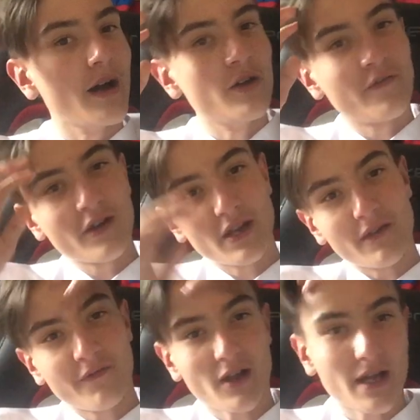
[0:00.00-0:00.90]
uh, who fell
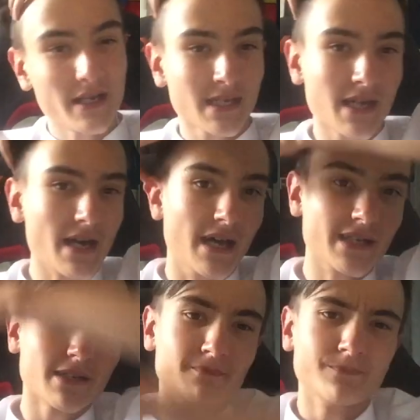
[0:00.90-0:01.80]
down a flight of
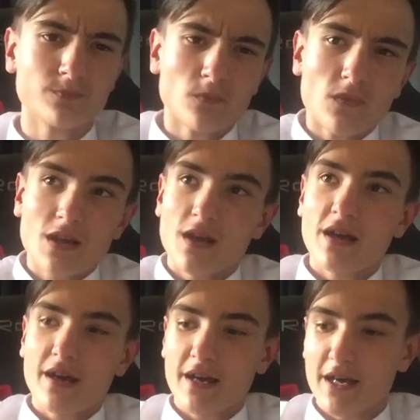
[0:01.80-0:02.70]
stairs.
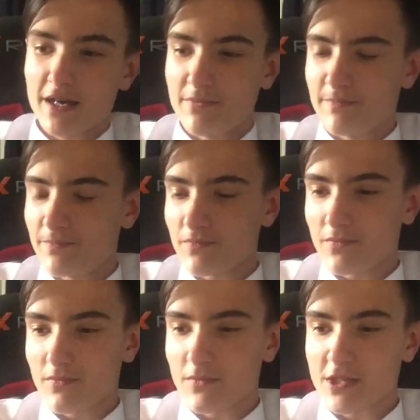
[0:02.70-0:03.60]
Um,
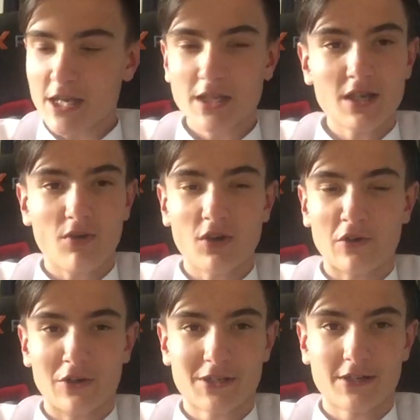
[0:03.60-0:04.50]
sadly, no one
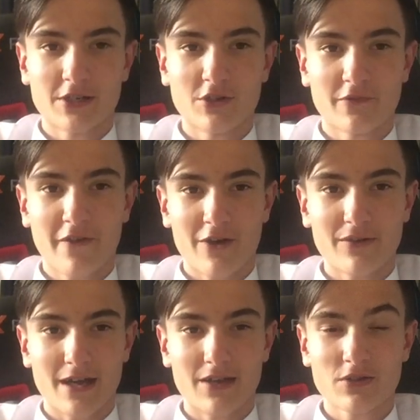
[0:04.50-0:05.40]
caught her, she just fell
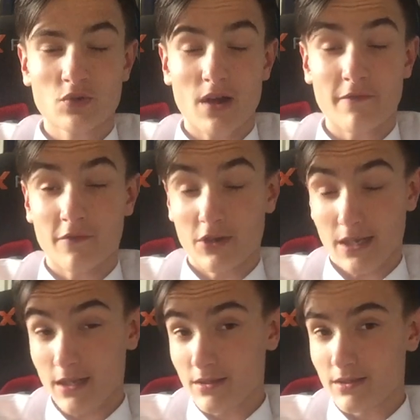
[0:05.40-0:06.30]
down, it was quite
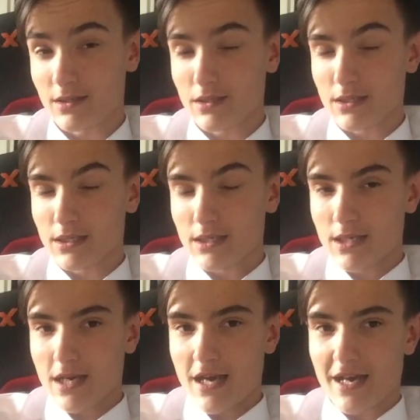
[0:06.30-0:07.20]
funny.
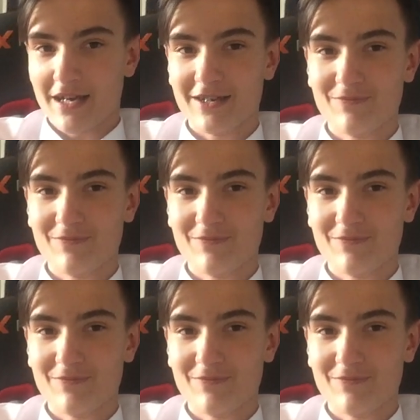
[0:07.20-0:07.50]
Uh,